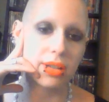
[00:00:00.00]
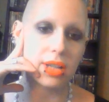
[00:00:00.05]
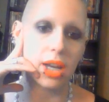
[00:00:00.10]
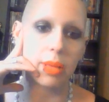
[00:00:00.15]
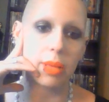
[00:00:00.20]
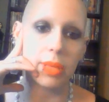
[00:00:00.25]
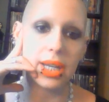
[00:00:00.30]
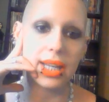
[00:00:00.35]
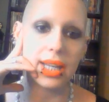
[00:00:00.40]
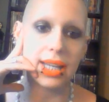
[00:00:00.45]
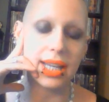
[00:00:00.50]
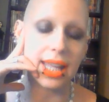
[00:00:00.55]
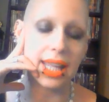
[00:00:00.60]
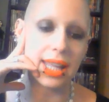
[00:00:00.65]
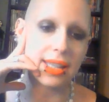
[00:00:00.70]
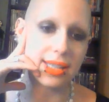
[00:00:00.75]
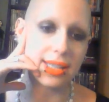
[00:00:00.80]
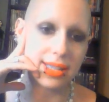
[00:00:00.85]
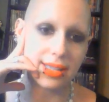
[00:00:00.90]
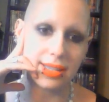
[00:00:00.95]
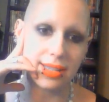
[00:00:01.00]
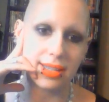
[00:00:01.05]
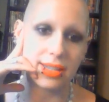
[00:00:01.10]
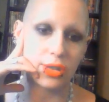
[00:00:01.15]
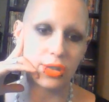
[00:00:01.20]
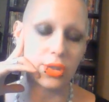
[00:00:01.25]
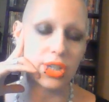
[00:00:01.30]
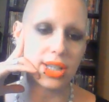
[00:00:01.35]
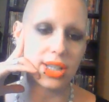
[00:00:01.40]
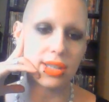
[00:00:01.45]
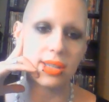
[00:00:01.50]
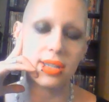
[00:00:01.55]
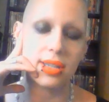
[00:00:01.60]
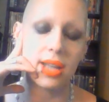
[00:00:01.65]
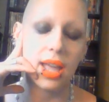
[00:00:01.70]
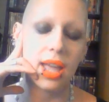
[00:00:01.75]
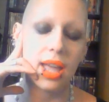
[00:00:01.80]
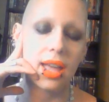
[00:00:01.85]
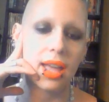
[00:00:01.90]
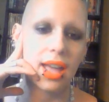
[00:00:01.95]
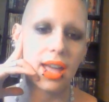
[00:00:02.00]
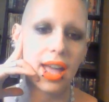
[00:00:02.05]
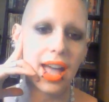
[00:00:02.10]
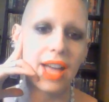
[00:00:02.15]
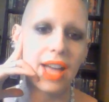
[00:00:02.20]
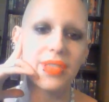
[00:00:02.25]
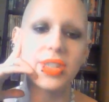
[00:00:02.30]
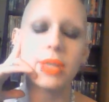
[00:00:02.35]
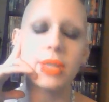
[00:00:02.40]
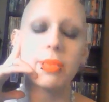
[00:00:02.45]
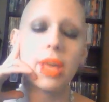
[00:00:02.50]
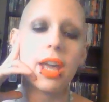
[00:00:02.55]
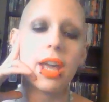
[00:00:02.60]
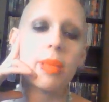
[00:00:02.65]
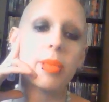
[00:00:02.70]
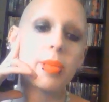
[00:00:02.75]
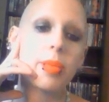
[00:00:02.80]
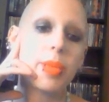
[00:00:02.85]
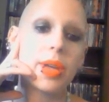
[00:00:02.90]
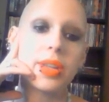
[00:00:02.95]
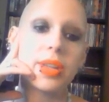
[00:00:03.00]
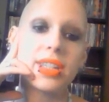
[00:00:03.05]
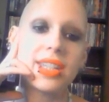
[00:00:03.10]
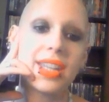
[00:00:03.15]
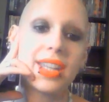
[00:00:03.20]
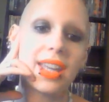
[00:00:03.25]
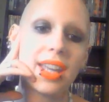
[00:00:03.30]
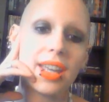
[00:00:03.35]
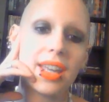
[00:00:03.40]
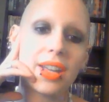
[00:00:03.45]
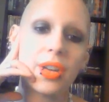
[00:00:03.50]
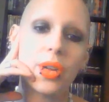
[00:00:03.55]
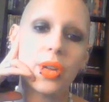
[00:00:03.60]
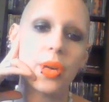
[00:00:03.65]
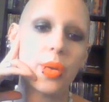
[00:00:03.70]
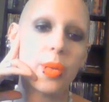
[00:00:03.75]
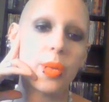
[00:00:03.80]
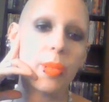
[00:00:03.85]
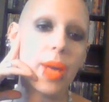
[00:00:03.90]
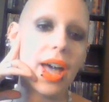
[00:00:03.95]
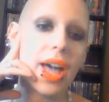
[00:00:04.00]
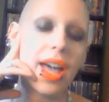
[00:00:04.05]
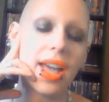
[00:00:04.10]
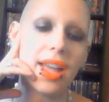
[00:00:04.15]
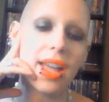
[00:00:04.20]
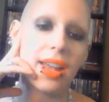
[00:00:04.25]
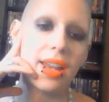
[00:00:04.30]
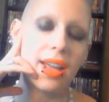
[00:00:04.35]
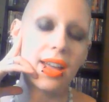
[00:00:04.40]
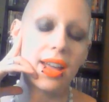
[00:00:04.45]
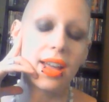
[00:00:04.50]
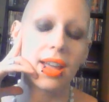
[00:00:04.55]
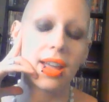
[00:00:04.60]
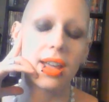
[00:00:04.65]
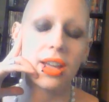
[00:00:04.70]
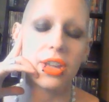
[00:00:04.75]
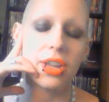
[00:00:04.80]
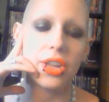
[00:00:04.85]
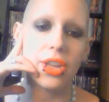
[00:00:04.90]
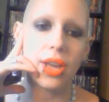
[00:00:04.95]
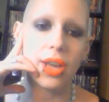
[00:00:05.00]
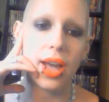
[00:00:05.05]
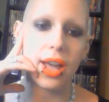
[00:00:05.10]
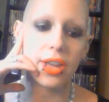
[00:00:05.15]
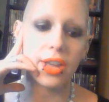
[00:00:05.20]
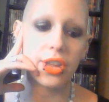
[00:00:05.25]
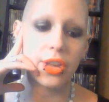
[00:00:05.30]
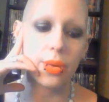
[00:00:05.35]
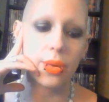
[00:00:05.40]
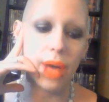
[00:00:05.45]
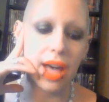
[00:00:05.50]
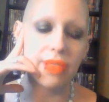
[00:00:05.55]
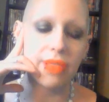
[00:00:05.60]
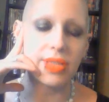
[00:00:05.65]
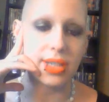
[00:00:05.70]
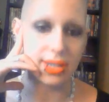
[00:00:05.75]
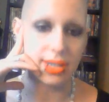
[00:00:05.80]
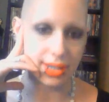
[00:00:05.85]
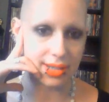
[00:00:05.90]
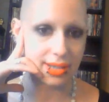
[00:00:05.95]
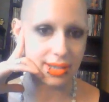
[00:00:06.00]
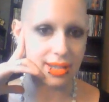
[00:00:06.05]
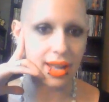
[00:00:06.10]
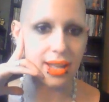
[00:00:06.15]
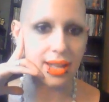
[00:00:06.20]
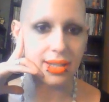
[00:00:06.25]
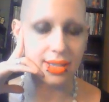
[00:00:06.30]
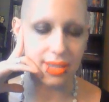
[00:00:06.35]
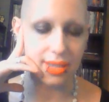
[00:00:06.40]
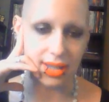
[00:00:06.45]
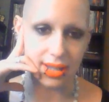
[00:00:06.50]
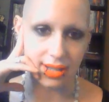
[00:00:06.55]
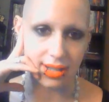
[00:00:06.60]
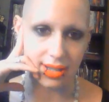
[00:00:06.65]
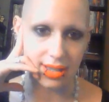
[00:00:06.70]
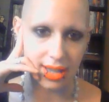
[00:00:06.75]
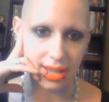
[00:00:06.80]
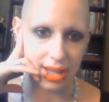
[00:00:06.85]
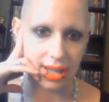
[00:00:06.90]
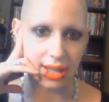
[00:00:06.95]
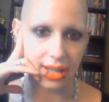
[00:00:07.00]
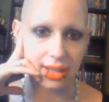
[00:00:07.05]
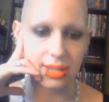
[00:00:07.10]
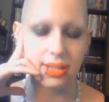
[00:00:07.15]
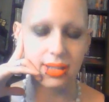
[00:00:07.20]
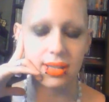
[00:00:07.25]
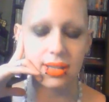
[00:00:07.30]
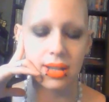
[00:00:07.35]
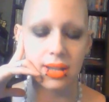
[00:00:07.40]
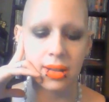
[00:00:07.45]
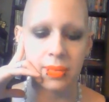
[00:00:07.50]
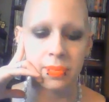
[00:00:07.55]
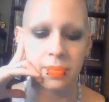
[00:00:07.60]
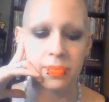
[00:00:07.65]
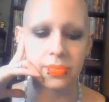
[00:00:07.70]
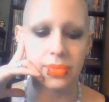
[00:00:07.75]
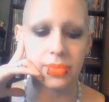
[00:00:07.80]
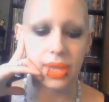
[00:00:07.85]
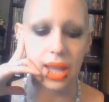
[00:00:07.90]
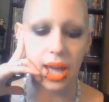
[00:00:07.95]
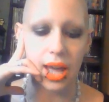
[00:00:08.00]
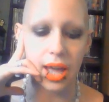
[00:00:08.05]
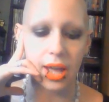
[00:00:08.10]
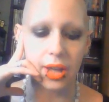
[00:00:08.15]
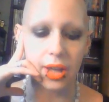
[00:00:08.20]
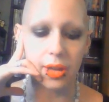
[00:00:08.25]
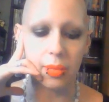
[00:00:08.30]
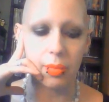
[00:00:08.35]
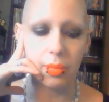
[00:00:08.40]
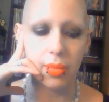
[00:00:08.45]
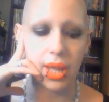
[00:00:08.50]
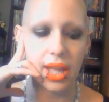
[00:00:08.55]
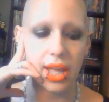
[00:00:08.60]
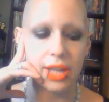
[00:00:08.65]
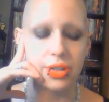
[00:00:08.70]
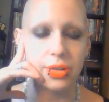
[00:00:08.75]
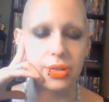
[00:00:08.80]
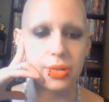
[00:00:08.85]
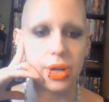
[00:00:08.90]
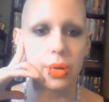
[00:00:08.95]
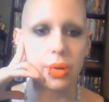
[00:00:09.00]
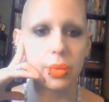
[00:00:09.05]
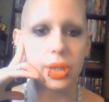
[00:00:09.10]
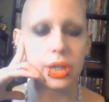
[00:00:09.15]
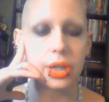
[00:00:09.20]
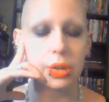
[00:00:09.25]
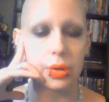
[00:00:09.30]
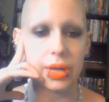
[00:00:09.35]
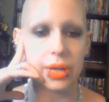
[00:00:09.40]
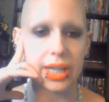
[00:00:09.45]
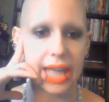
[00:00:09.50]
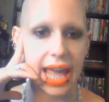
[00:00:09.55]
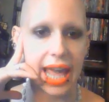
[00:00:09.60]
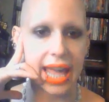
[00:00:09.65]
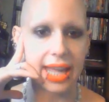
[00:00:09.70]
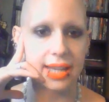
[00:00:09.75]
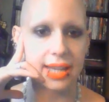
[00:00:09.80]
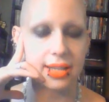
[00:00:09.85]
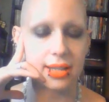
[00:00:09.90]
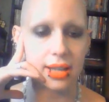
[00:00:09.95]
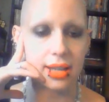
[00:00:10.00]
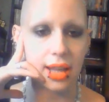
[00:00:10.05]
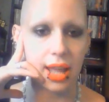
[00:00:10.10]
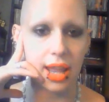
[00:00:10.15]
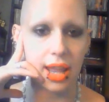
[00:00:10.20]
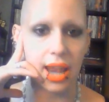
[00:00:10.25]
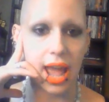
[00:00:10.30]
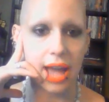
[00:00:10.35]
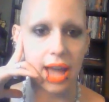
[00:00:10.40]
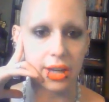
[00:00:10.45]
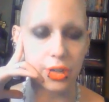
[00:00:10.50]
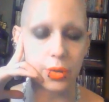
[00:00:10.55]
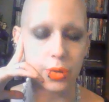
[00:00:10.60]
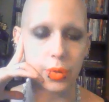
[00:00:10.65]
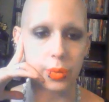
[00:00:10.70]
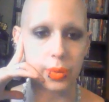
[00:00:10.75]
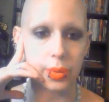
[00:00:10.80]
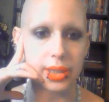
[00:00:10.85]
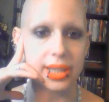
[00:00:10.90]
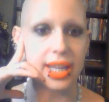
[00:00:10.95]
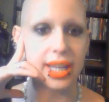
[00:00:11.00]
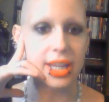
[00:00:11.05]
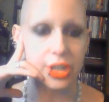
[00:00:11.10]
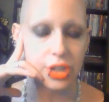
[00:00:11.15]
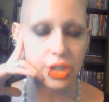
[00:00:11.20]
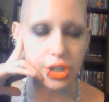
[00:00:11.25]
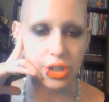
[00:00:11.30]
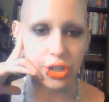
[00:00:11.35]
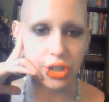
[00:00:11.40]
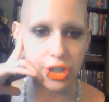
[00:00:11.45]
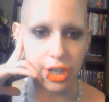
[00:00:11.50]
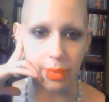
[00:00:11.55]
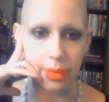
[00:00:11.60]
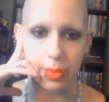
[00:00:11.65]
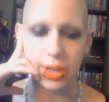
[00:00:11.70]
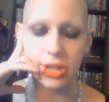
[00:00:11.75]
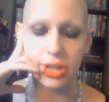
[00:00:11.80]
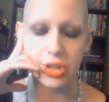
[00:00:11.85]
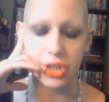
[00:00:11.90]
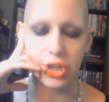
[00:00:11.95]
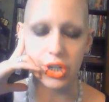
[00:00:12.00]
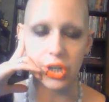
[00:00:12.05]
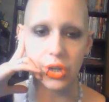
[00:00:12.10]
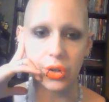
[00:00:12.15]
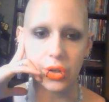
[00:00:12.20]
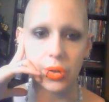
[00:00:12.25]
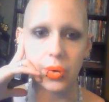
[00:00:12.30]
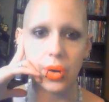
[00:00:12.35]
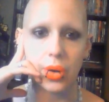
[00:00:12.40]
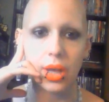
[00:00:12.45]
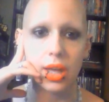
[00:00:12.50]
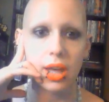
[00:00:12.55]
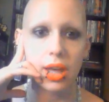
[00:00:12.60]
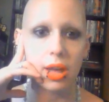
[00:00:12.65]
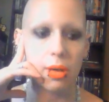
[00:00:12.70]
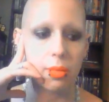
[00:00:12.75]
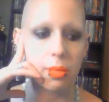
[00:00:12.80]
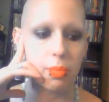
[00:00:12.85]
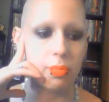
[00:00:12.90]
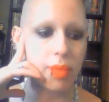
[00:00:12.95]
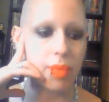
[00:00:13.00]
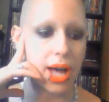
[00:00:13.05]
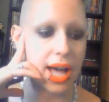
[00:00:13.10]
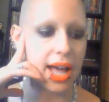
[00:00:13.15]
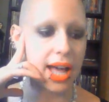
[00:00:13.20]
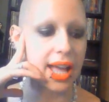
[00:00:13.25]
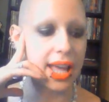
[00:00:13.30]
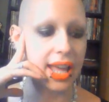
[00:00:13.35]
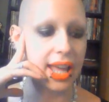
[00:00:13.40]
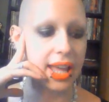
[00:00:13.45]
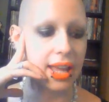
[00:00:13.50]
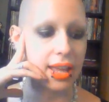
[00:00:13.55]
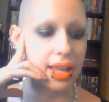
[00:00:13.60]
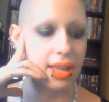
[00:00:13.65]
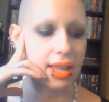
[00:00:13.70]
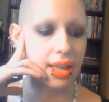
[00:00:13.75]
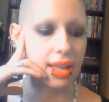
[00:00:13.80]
dominant needs to just have some chamomile tea and go to bed. You have to discuss these things. And you don't want to create an actual relationship issue by